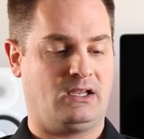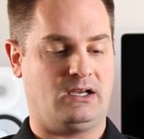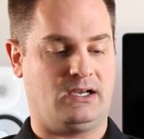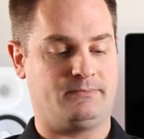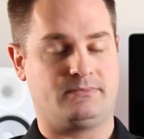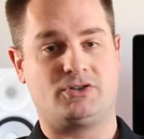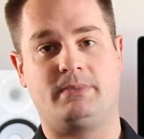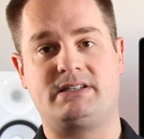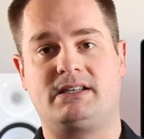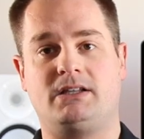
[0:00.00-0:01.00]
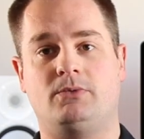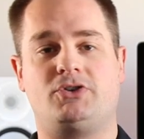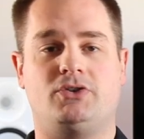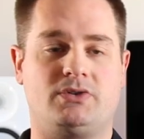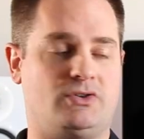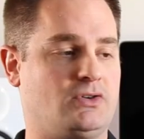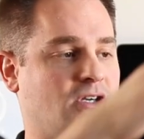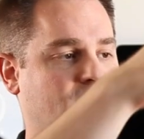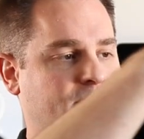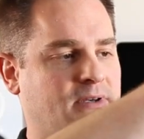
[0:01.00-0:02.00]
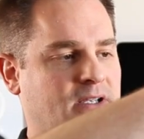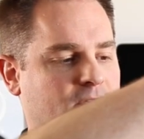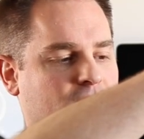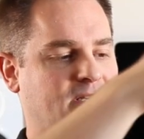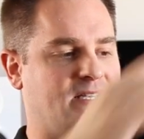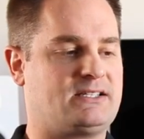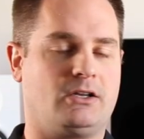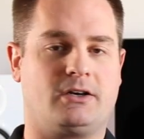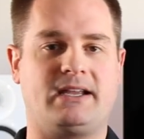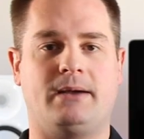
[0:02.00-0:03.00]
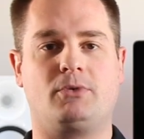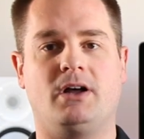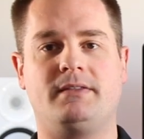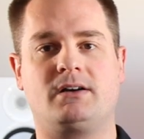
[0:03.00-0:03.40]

Um, so basically what you do is you hook up your D S L R camera on